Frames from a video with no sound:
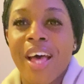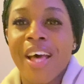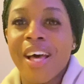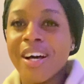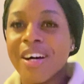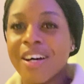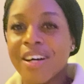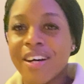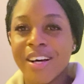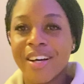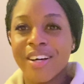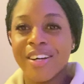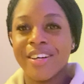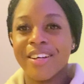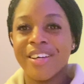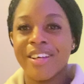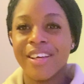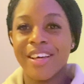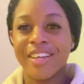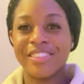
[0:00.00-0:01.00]
I
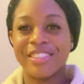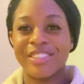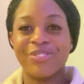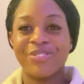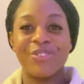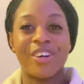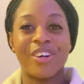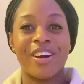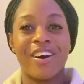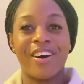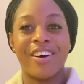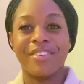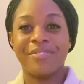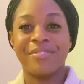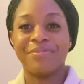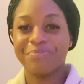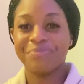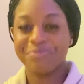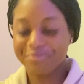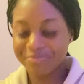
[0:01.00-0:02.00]
just forgot
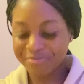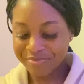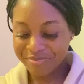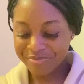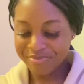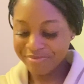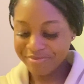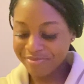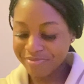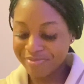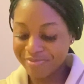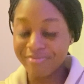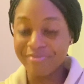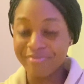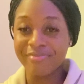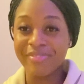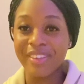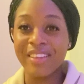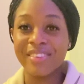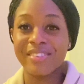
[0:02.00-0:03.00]

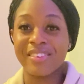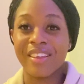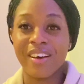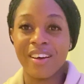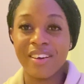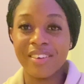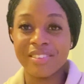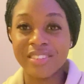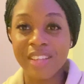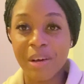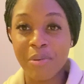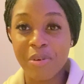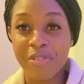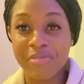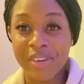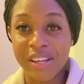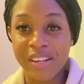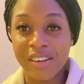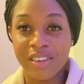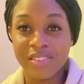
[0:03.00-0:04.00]
that some of
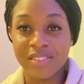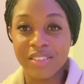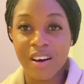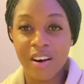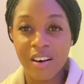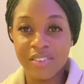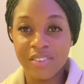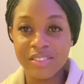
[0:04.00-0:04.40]
my nails are off,